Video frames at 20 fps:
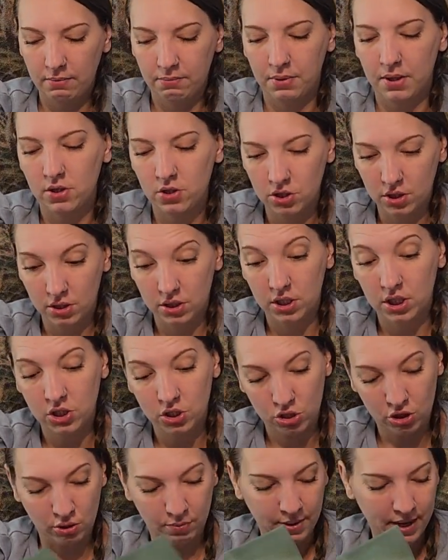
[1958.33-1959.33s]
a bunch of
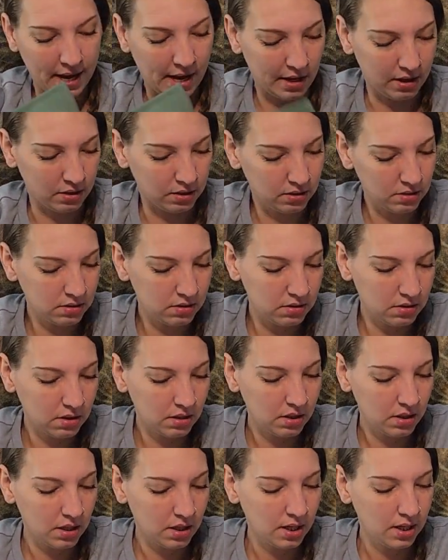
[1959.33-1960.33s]
digital patterns,
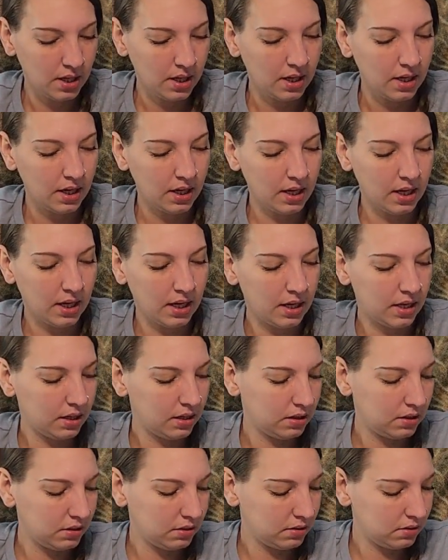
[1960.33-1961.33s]

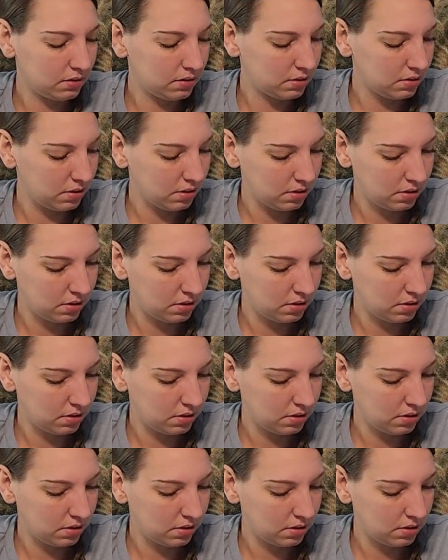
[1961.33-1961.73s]
and